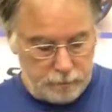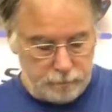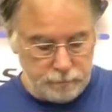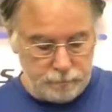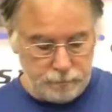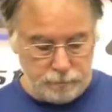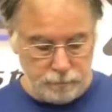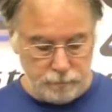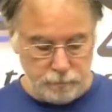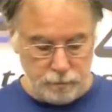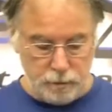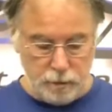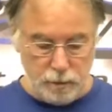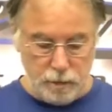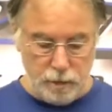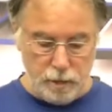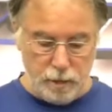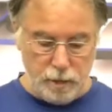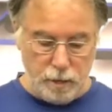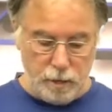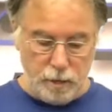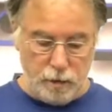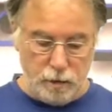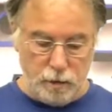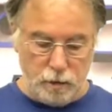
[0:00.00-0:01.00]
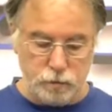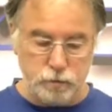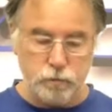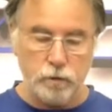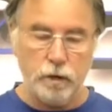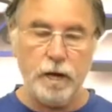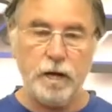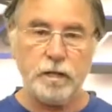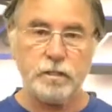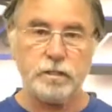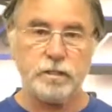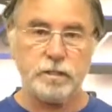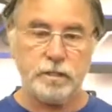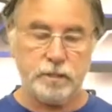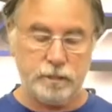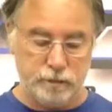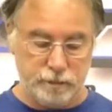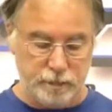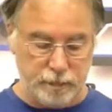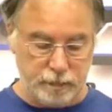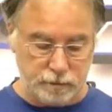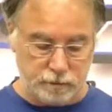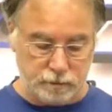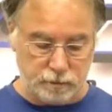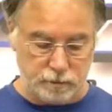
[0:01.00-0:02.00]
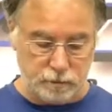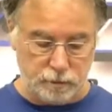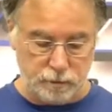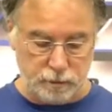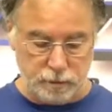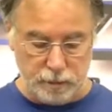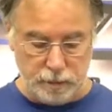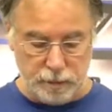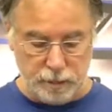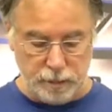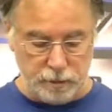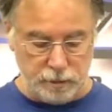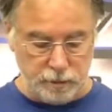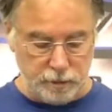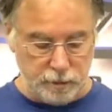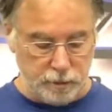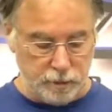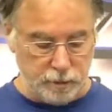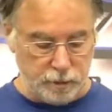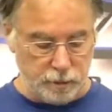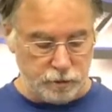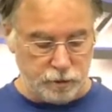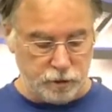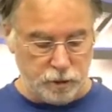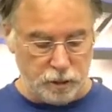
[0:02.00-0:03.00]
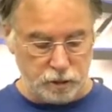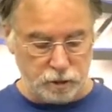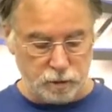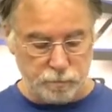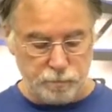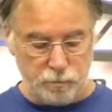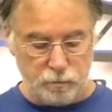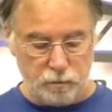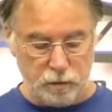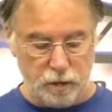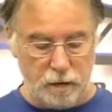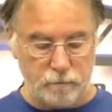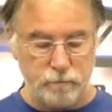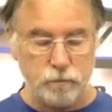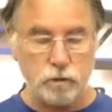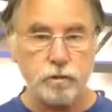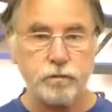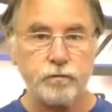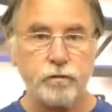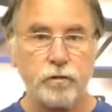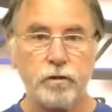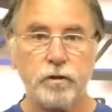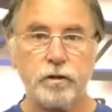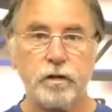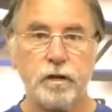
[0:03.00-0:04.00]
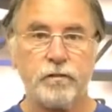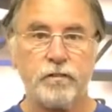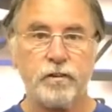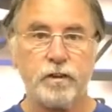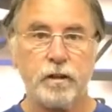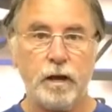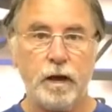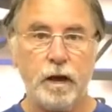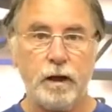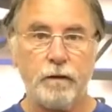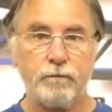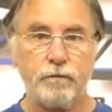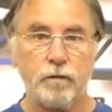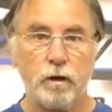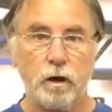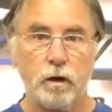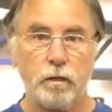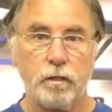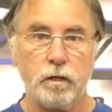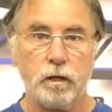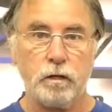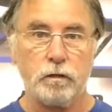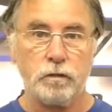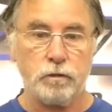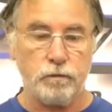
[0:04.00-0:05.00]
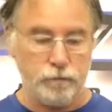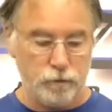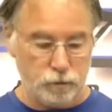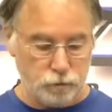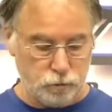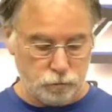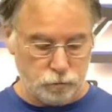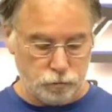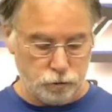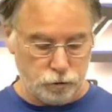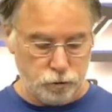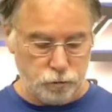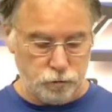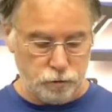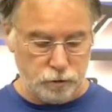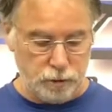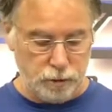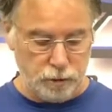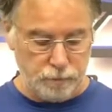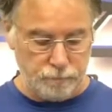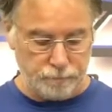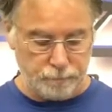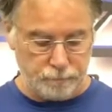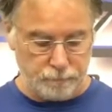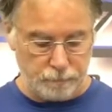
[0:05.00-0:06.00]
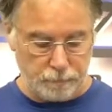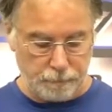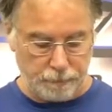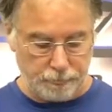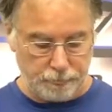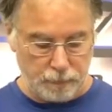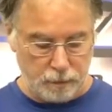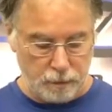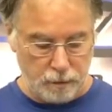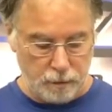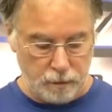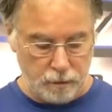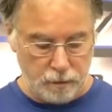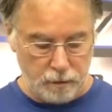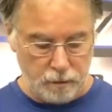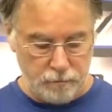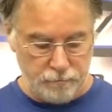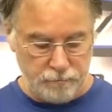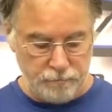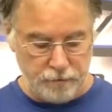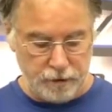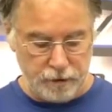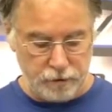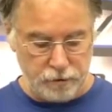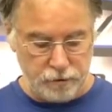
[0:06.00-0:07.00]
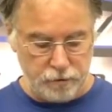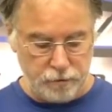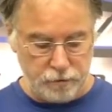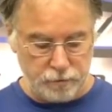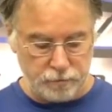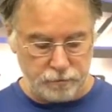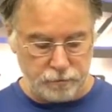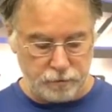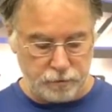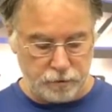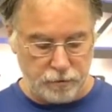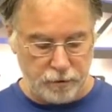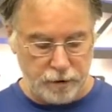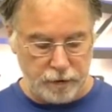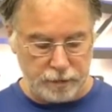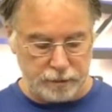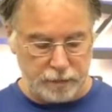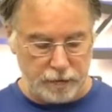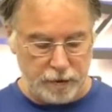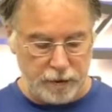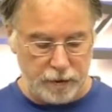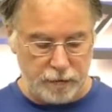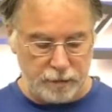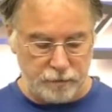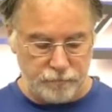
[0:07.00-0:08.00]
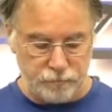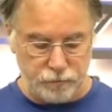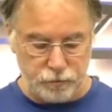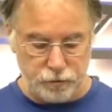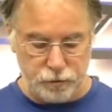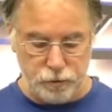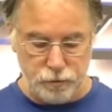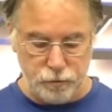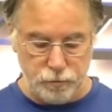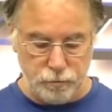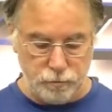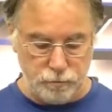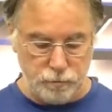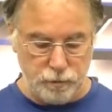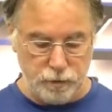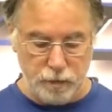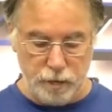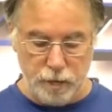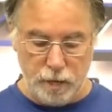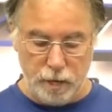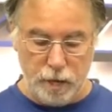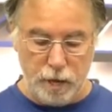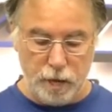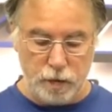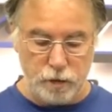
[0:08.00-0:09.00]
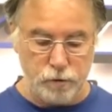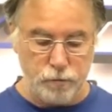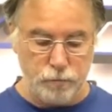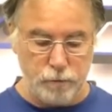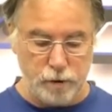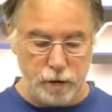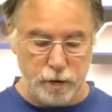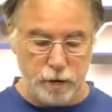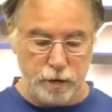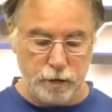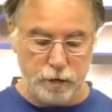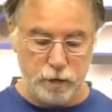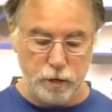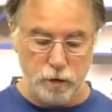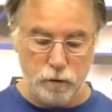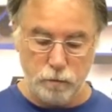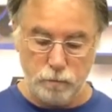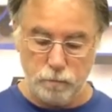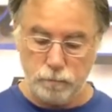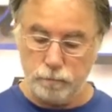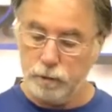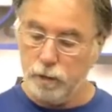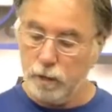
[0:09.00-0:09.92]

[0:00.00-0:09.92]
It also has 6 easy adjustable levels for the different height of individuals using it. Find your correct height for you and you're ready to go.